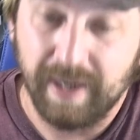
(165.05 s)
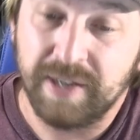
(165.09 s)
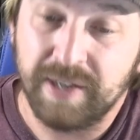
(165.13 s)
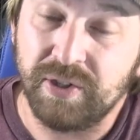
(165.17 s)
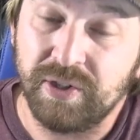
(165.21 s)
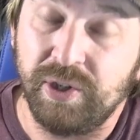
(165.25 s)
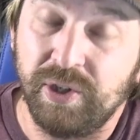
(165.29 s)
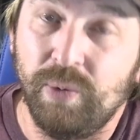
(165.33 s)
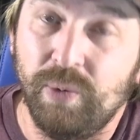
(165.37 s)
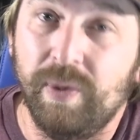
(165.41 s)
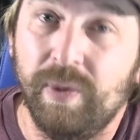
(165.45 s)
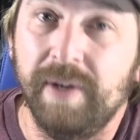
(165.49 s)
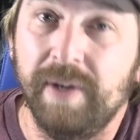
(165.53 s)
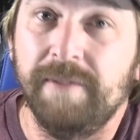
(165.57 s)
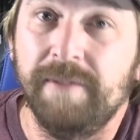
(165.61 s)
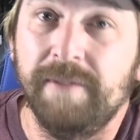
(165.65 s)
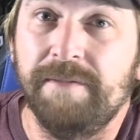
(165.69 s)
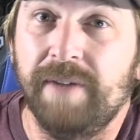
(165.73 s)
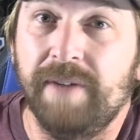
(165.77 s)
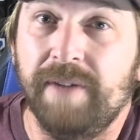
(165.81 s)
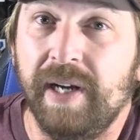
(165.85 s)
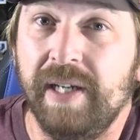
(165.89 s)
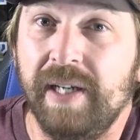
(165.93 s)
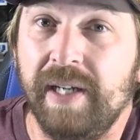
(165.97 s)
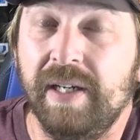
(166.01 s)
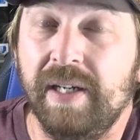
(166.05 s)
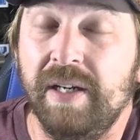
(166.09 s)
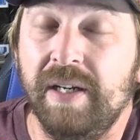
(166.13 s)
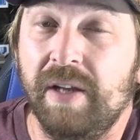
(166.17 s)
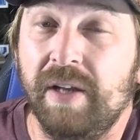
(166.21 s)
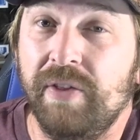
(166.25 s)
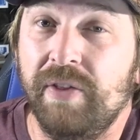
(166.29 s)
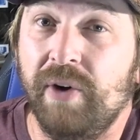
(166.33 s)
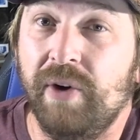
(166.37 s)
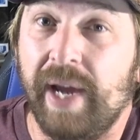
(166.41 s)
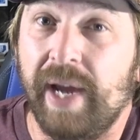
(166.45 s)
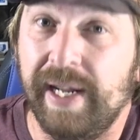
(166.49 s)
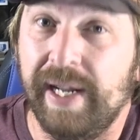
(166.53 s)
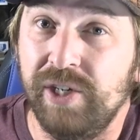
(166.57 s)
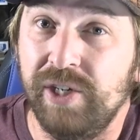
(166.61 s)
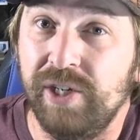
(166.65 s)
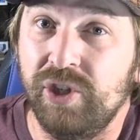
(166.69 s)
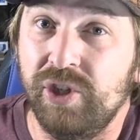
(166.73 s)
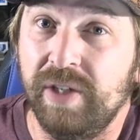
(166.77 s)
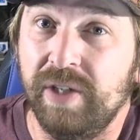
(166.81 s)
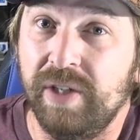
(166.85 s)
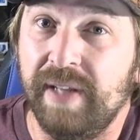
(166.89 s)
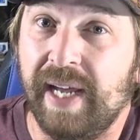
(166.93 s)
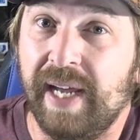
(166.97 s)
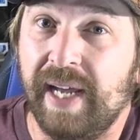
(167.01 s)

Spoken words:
So you want to find another engine